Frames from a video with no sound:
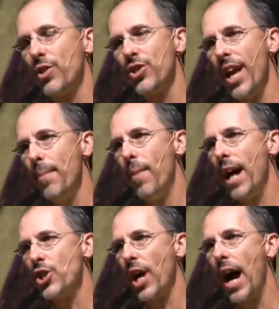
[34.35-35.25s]
to set
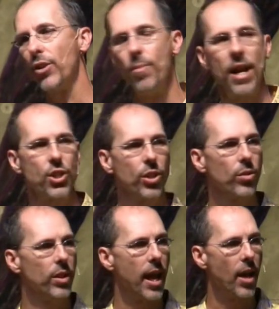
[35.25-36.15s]
my child or my
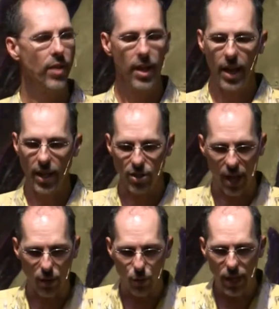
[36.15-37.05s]
children down
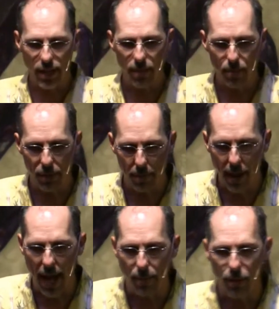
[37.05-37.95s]
and read them the
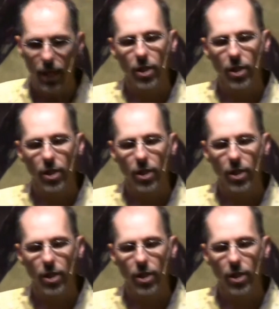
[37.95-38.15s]
Bible,